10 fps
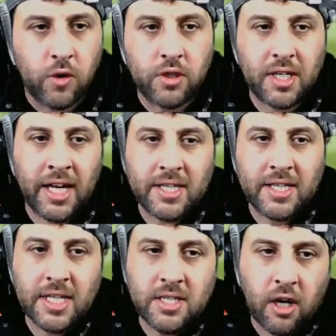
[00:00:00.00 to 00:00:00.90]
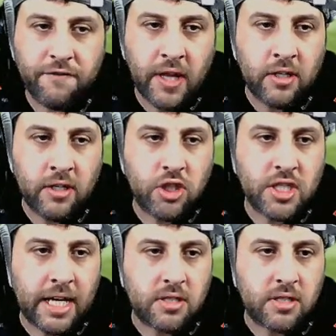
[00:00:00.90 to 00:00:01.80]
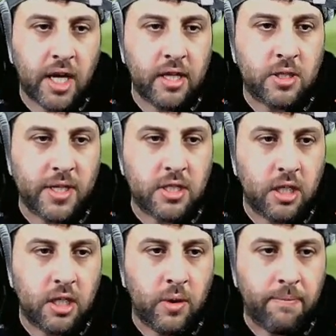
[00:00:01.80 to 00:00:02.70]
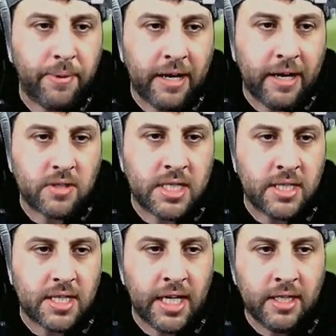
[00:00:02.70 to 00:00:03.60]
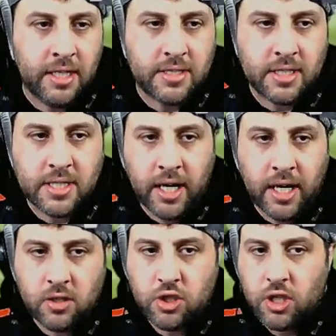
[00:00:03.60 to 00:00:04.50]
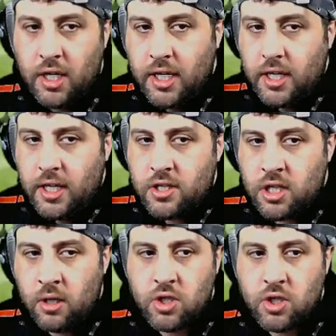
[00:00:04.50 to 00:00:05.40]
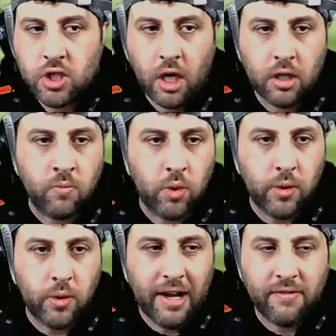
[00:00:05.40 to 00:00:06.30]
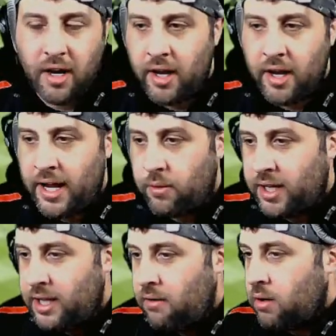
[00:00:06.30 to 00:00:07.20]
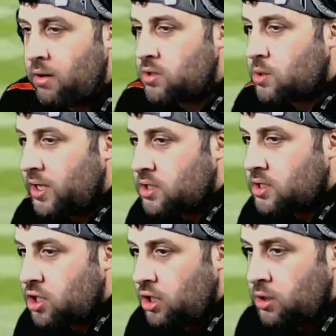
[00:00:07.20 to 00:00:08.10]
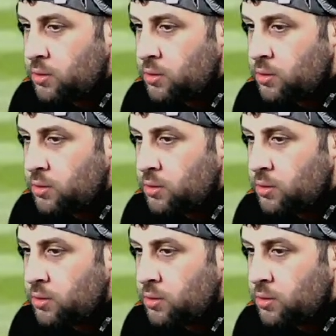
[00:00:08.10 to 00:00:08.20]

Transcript: kicks this off then just outside of the 22, and it bounces into touch. So Scotland will have the line out in their own 22.